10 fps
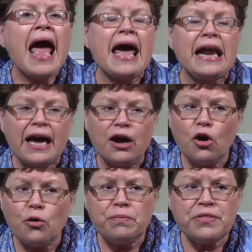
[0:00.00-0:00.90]
and I
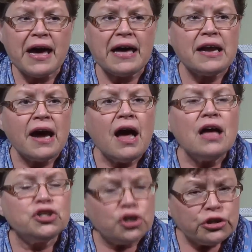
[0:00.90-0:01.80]
hope that
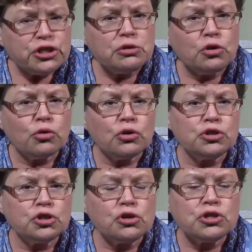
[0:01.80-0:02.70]

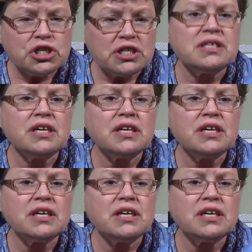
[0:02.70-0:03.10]
churches